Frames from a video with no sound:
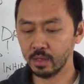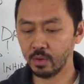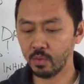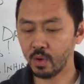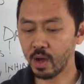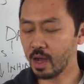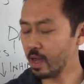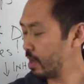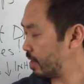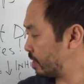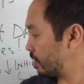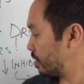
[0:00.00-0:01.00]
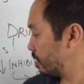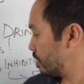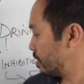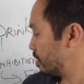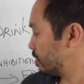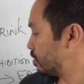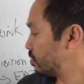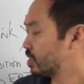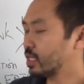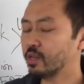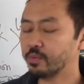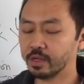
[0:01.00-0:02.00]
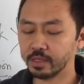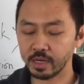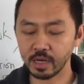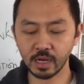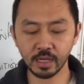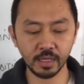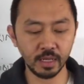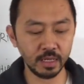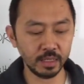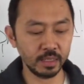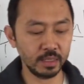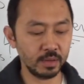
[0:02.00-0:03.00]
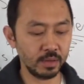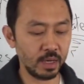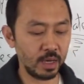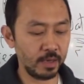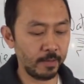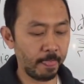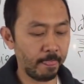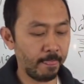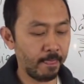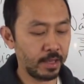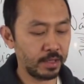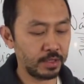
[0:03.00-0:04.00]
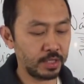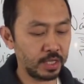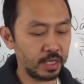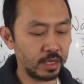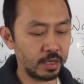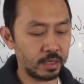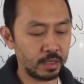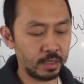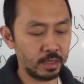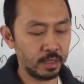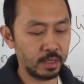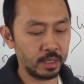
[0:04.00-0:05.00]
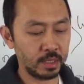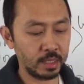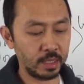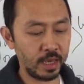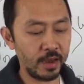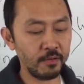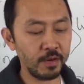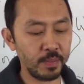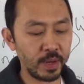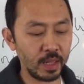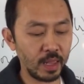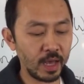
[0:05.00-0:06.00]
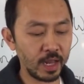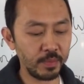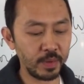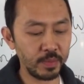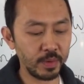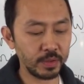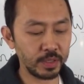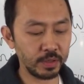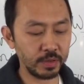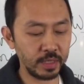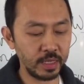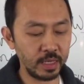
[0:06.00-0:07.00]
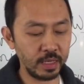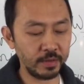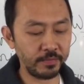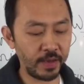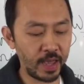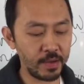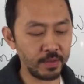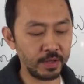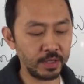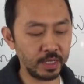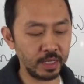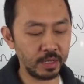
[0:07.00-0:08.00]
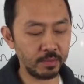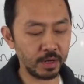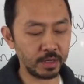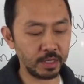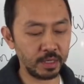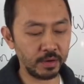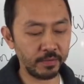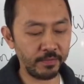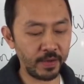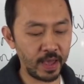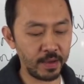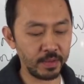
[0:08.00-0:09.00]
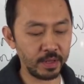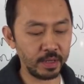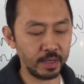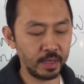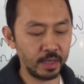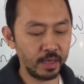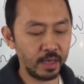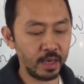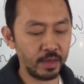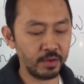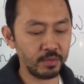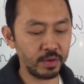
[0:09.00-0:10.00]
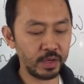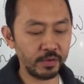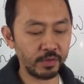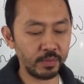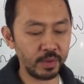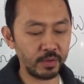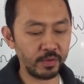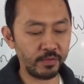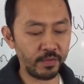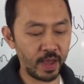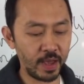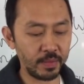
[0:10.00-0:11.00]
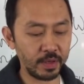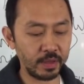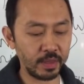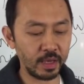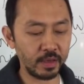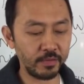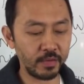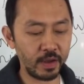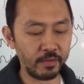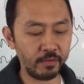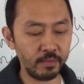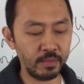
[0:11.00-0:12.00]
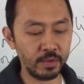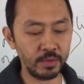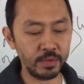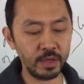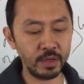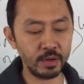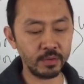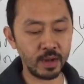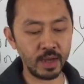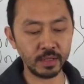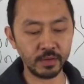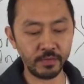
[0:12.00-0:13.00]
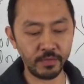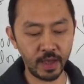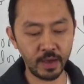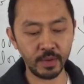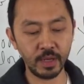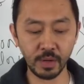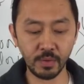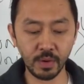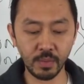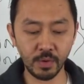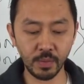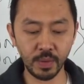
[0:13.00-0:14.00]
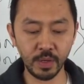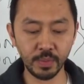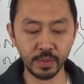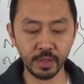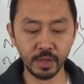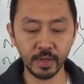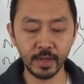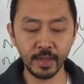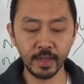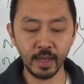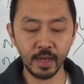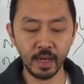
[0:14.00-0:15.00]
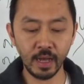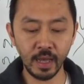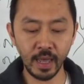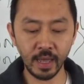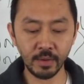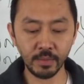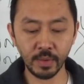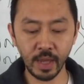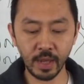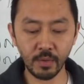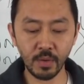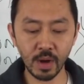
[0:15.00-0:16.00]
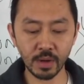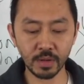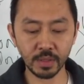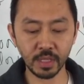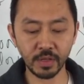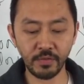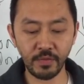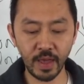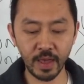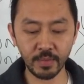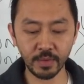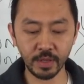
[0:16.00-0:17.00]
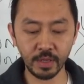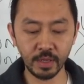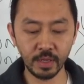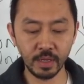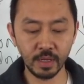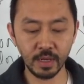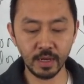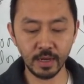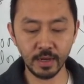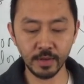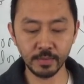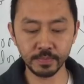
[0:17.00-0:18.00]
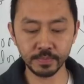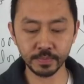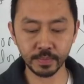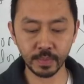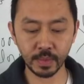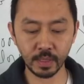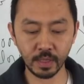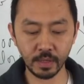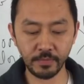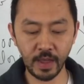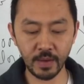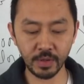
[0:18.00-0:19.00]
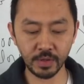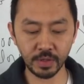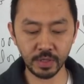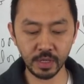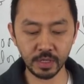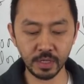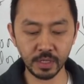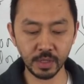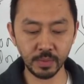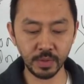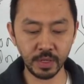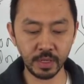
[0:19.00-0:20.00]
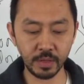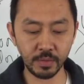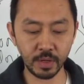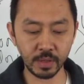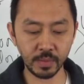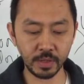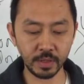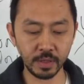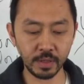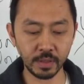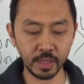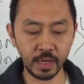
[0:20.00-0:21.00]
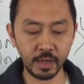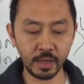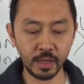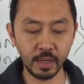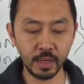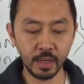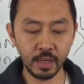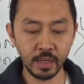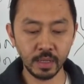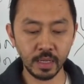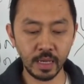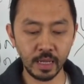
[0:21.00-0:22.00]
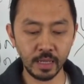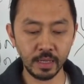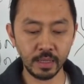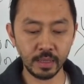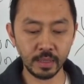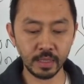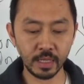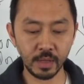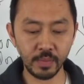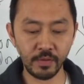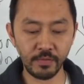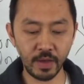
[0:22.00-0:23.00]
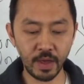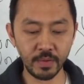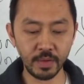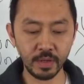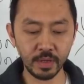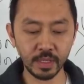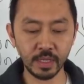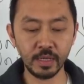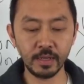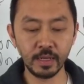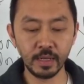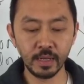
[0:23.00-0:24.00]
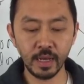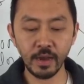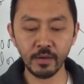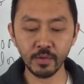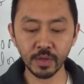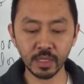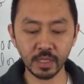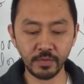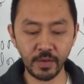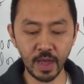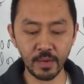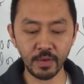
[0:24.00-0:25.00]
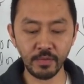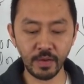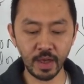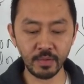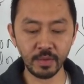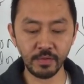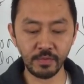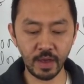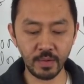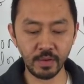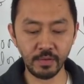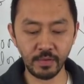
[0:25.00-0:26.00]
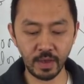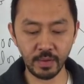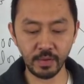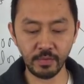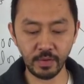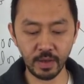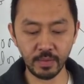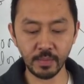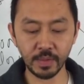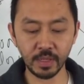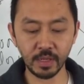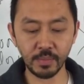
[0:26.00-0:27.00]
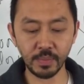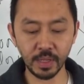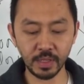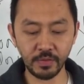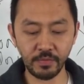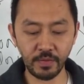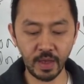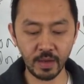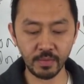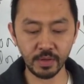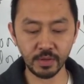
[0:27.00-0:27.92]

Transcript: why do you celebrate the holidays? Okay, Gina, everybody, a lot of people, Jolene, family, Gina Marcio, family, Heather Reeves, to be with family. Thank you for having Marie Arazo, family. I want more people here. Uh, and Anna Walker says family, um, family tradition. Sabrina, welcome on in, girl. Kara, Kelly, celebrate family. See, everyone says family, family, family, family, family. I'm seeing a bunch of family